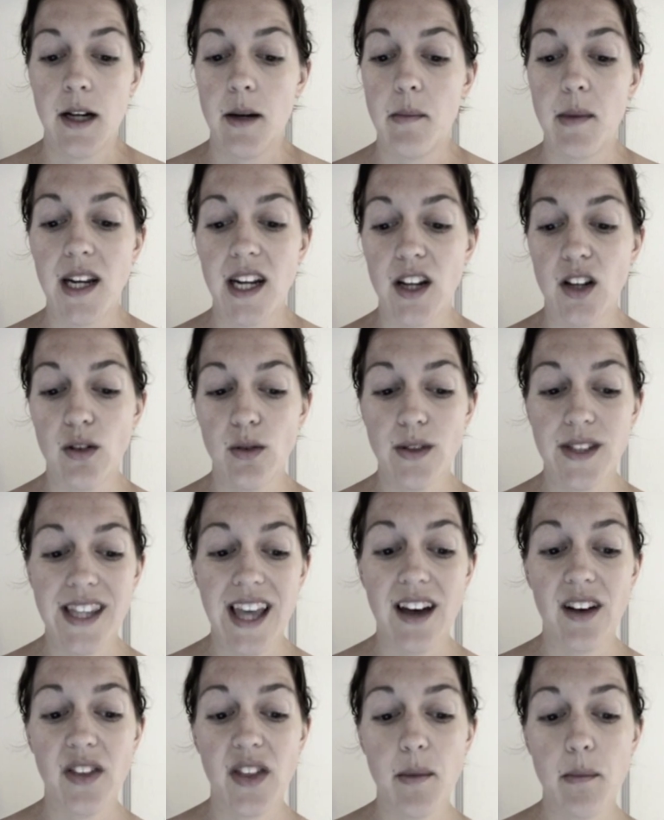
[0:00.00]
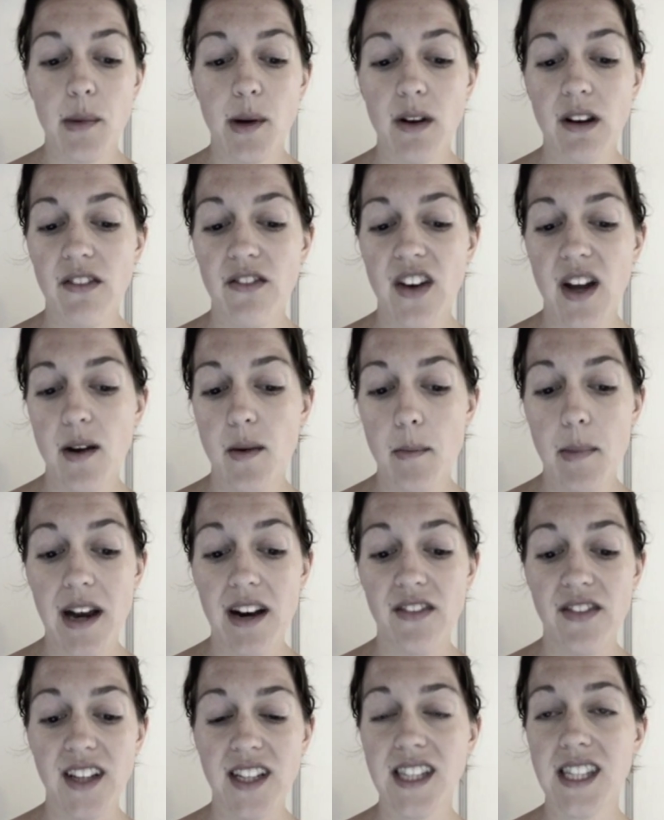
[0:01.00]
meaning you lose the health and beauty
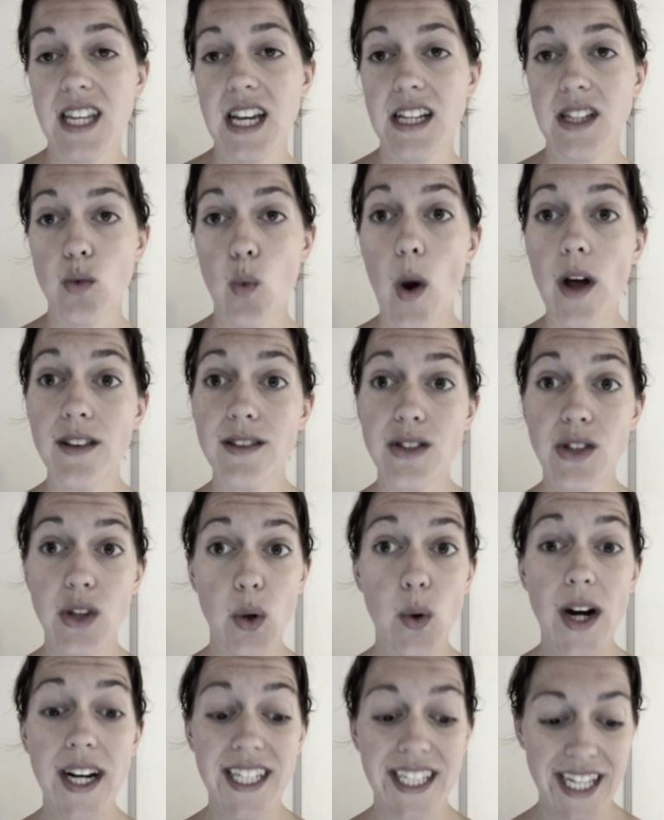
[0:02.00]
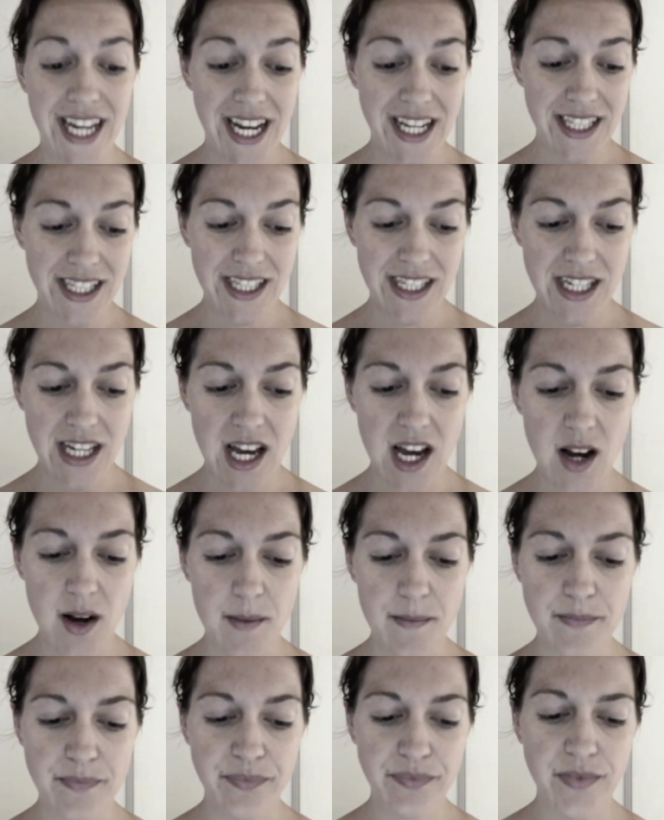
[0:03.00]
benefits as well as the great taste.
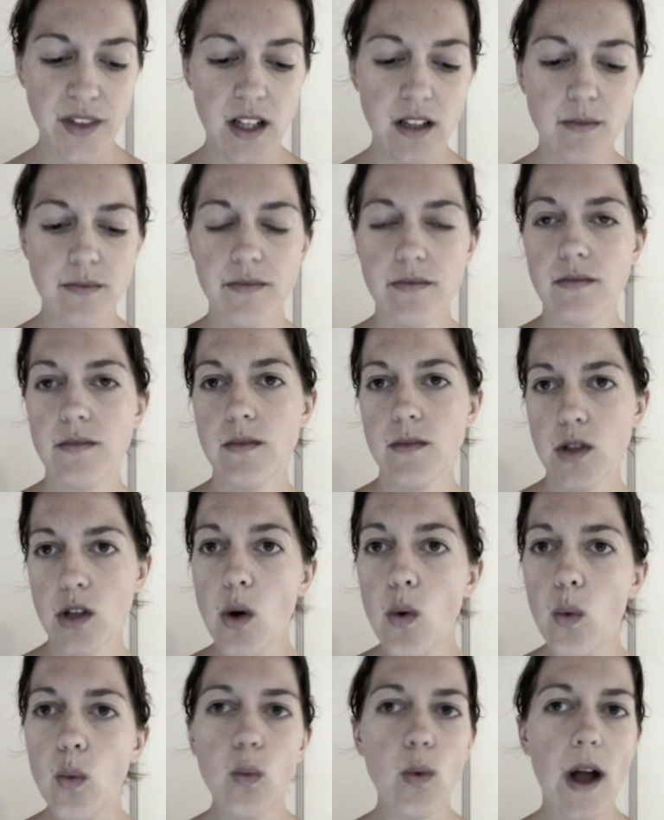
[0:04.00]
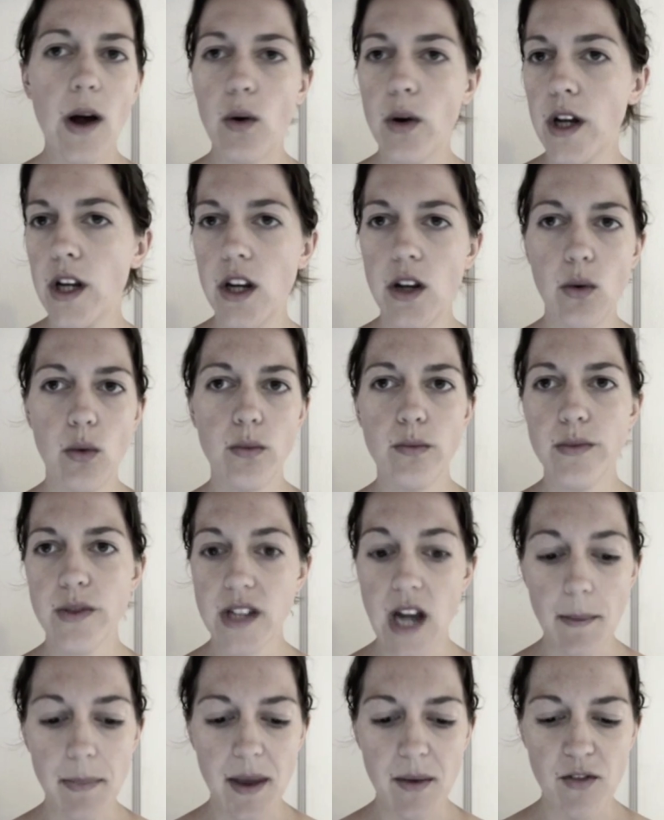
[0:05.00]
So how can you
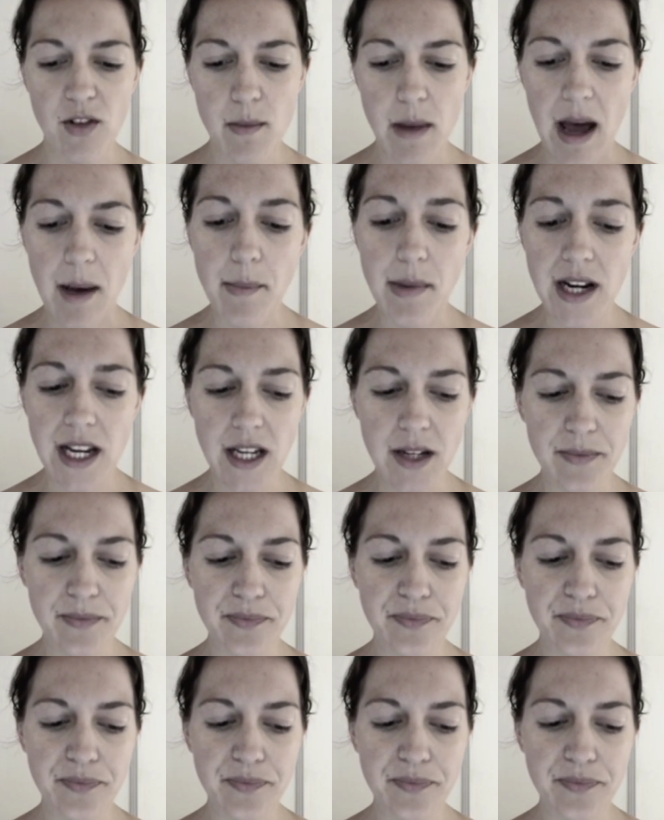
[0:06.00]
stop that from happening?